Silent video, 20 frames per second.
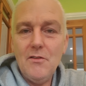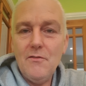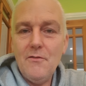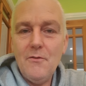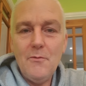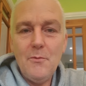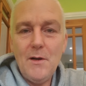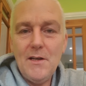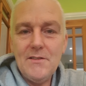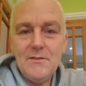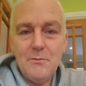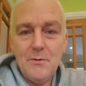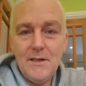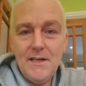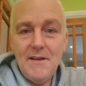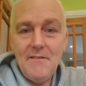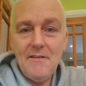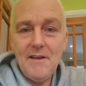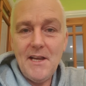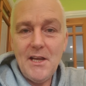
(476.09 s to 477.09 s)
otherwise they would
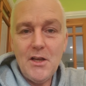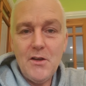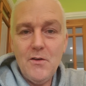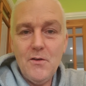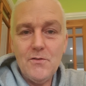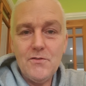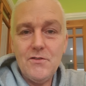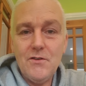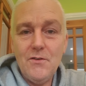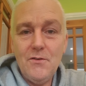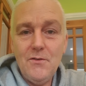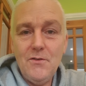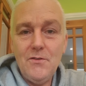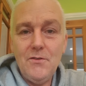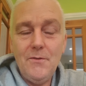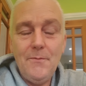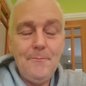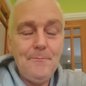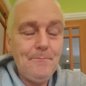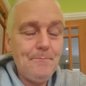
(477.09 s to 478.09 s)
never get caught at
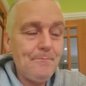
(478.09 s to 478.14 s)
all.